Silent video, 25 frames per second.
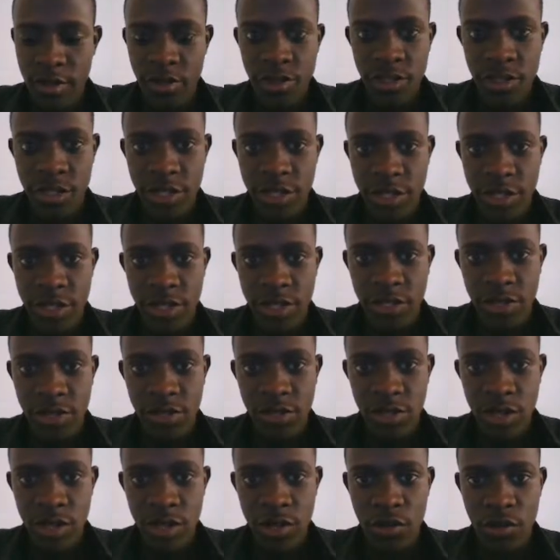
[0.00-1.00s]
So it's
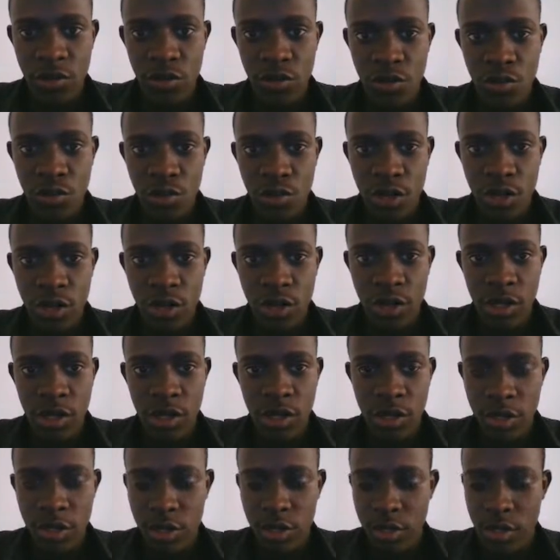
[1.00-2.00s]
going to
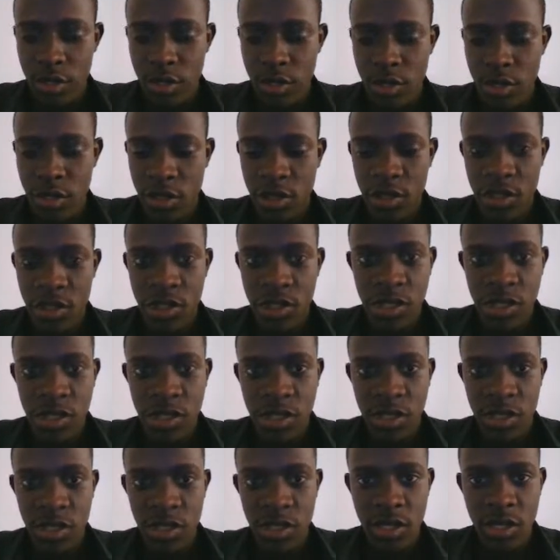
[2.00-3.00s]
be
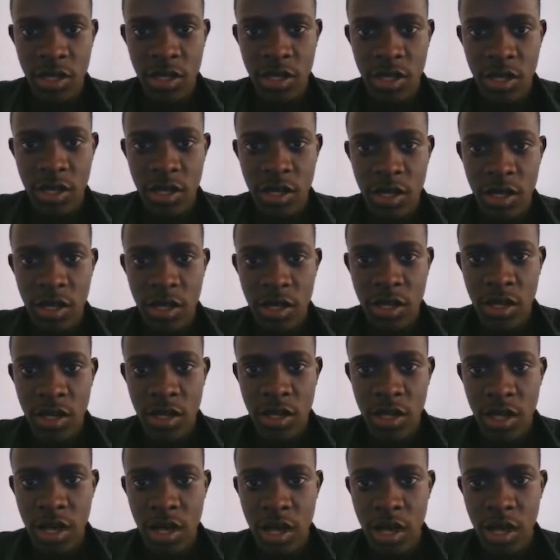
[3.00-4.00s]
this
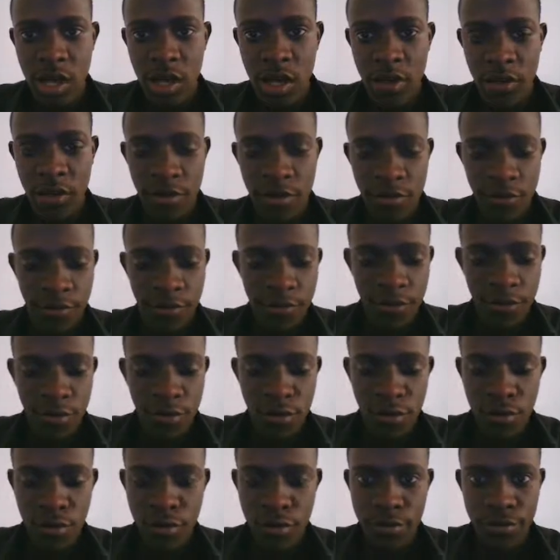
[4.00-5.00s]
uh,
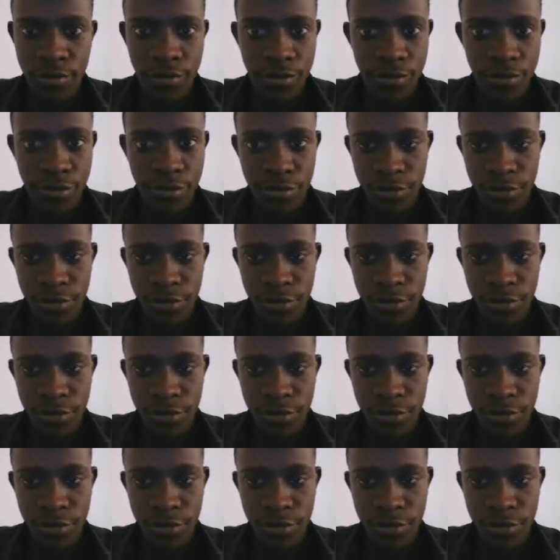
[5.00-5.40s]
from